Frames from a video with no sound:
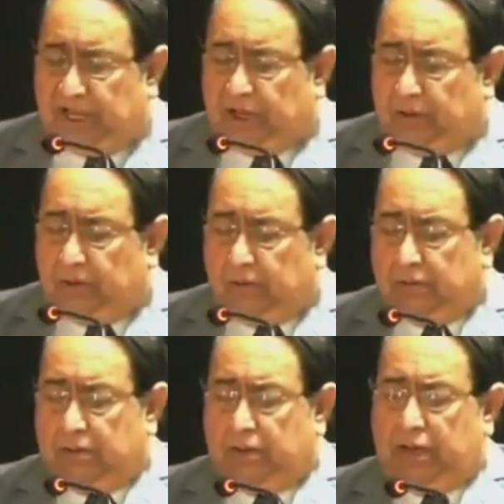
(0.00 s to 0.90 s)
The
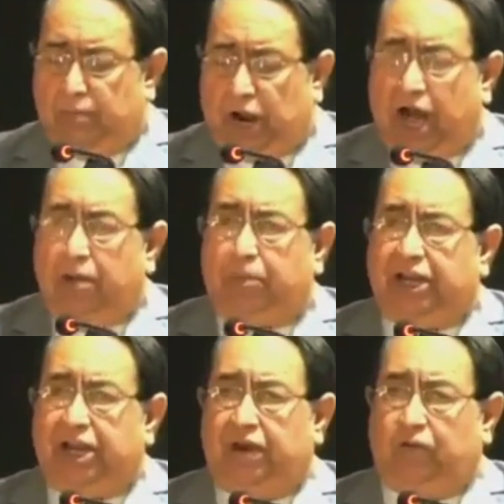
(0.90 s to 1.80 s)

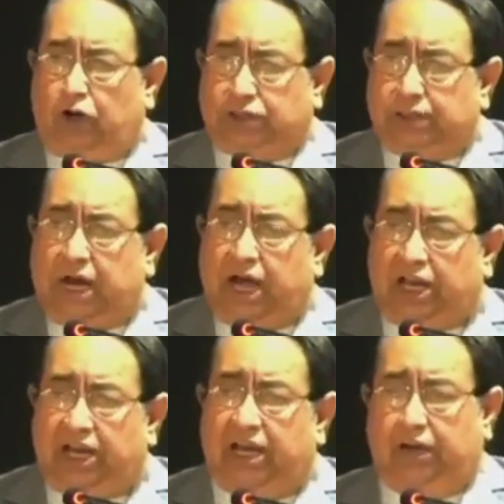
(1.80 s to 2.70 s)
Imran period was
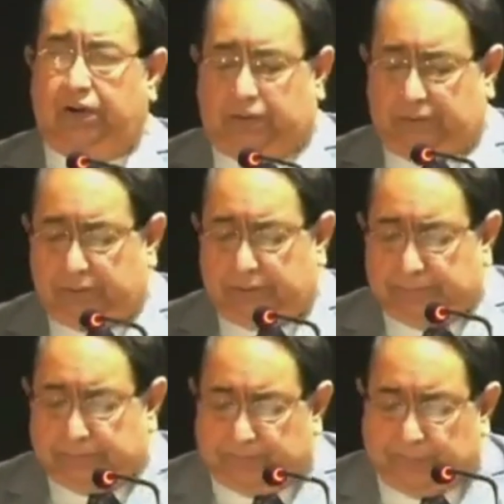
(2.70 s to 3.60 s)
earlier
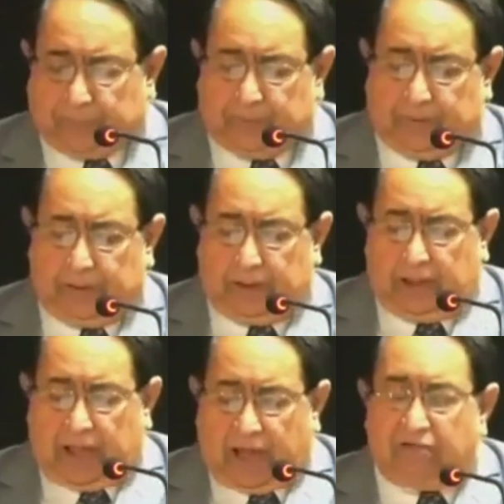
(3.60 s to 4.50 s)

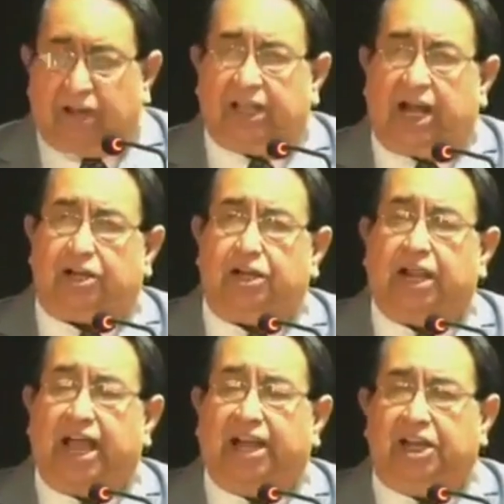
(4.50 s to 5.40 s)
having
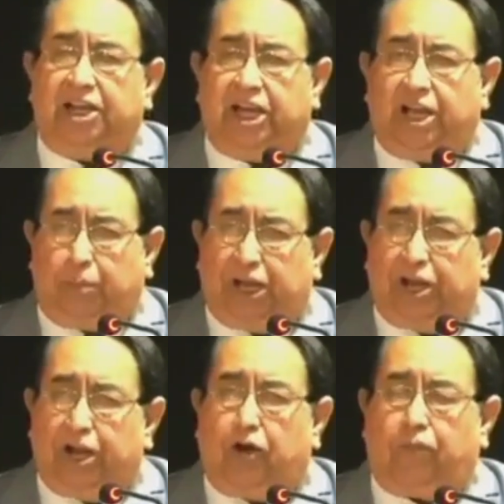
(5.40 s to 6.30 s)
that 19-year
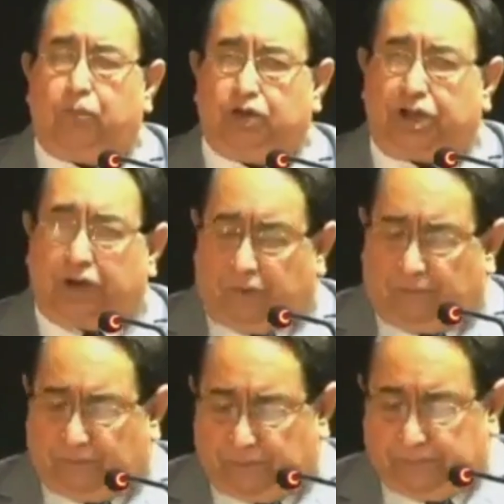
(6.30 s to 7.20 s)
period of
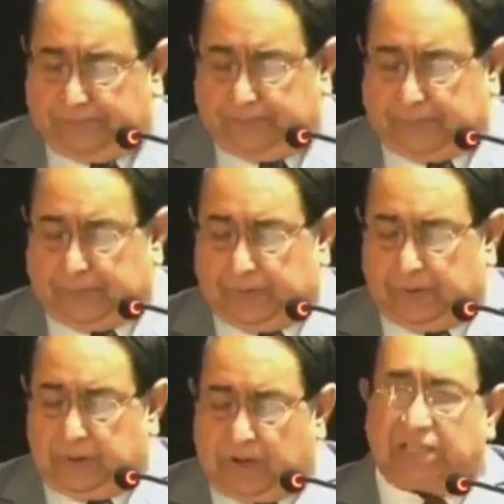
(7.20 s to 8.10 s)
Musharraf,
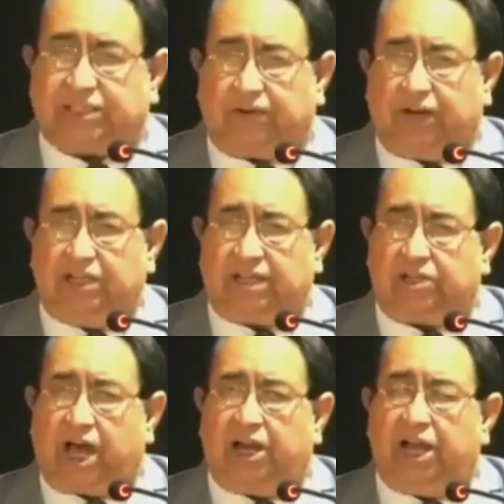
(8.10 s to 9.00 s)
Asif Ali
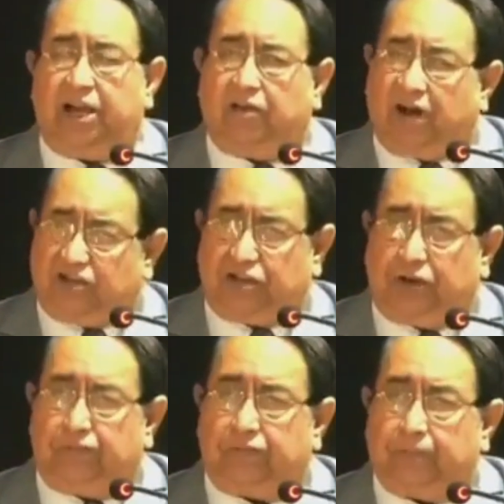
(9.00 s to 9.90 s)
Zardari and Nawaz
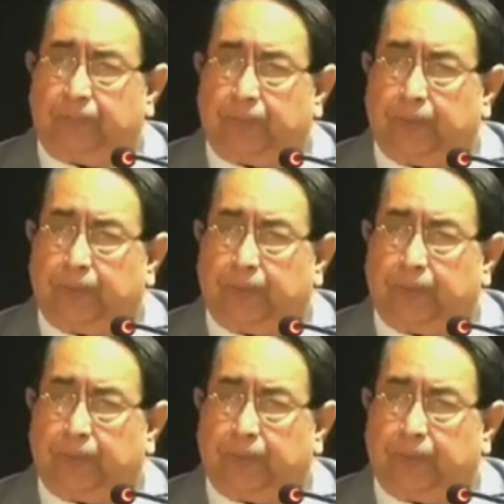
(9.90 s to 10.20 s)
Sharif.